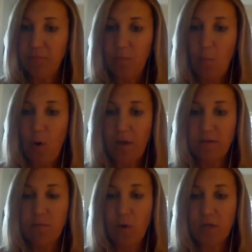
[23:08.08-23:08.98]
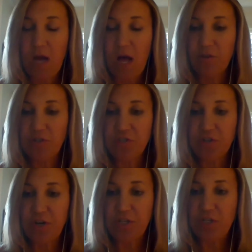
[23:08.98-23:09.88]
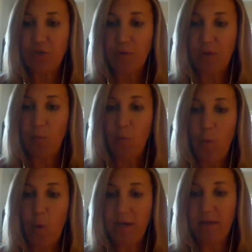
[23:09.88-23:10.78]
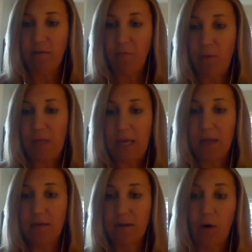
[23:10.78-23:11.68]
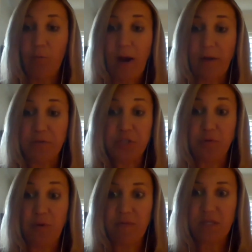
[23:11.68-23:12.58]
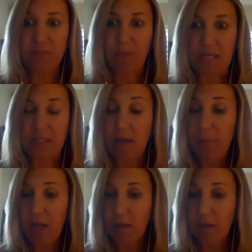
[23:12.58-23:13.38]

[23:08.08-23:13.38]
What colleges are going to do, and what if we get a round 2 of this pandemic.